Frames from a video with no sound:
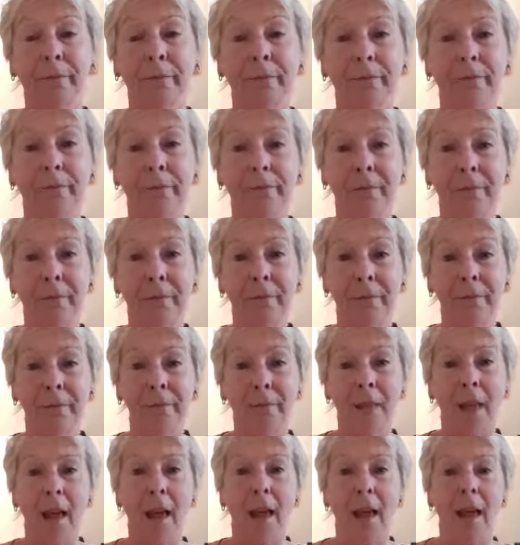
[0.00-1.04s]

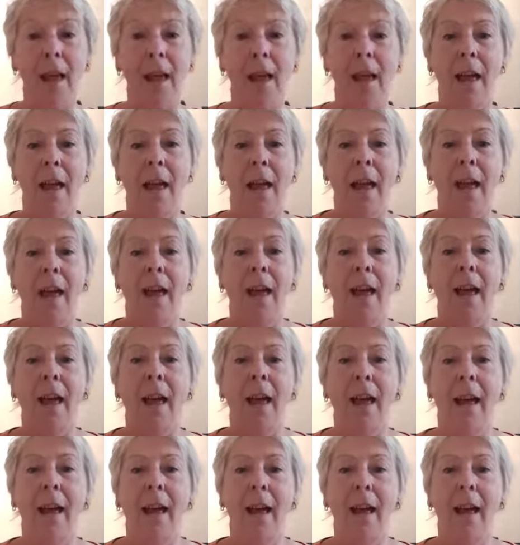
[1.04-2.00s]
Nothing is said.